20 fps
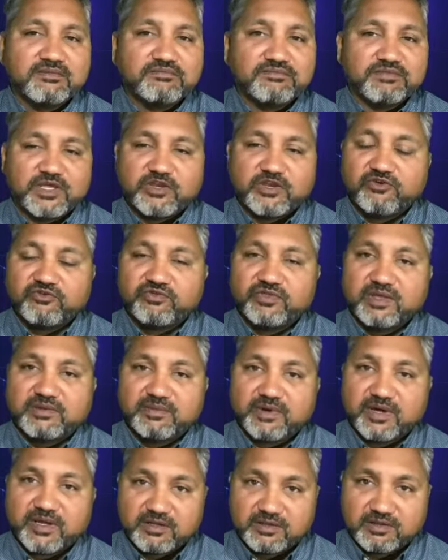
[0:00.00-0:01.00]
Many of
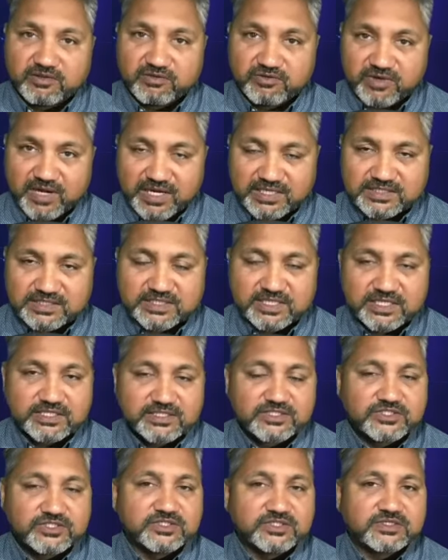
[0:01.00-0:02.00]
them are in the United
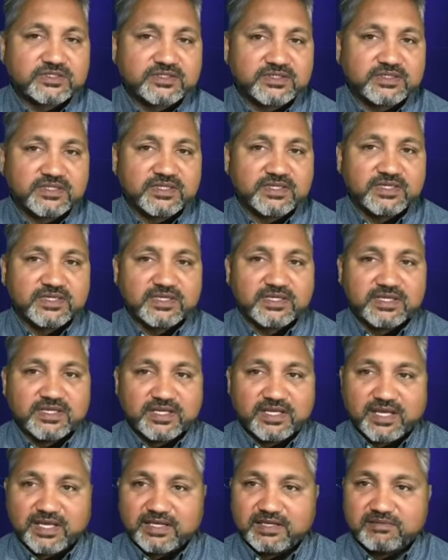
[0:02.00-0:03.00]
States
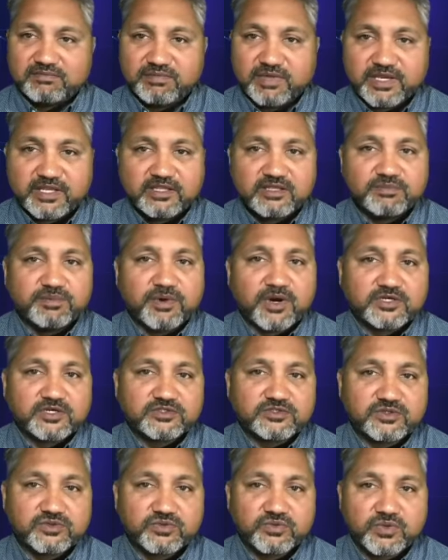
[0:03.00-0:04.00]
and in many other parts
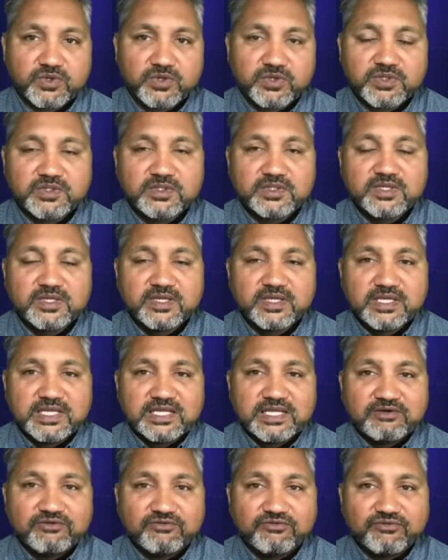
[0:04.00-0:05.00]
of the world
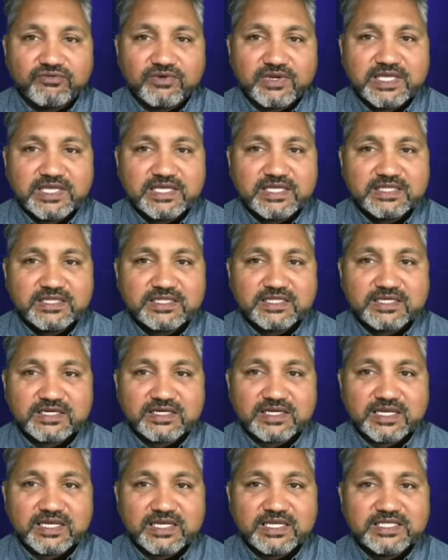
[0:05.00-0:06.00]
fleeing the
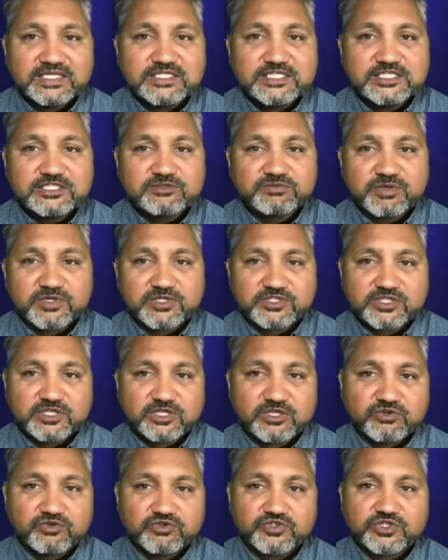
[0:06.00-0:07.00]
religious
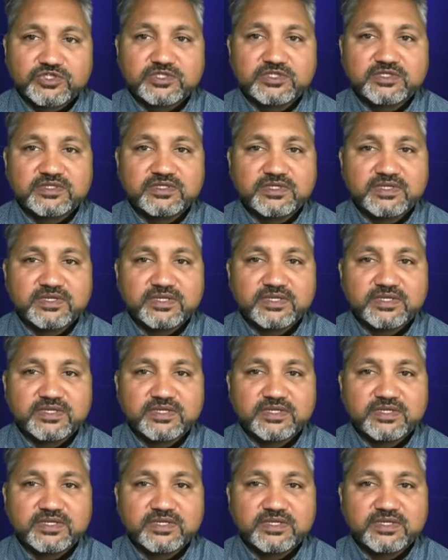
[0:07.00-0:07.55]
persecution